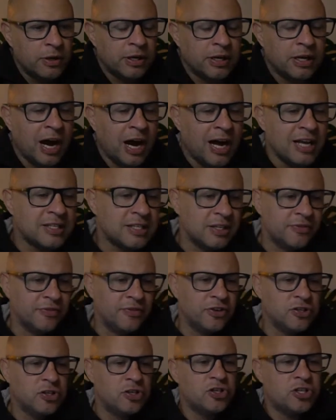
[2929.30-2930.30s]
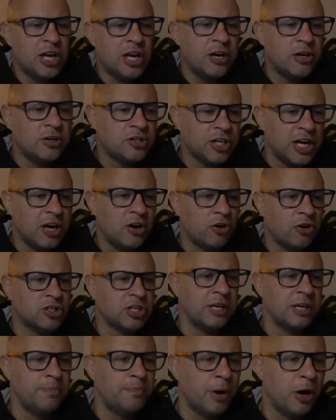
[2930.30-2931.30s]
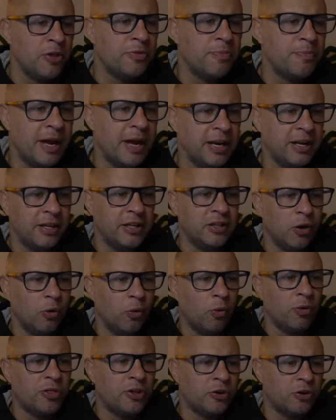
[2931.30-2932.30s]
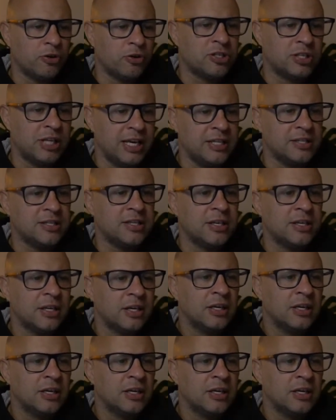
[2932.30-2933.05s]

Carsten versus Janoski, both men in the orthodox stance.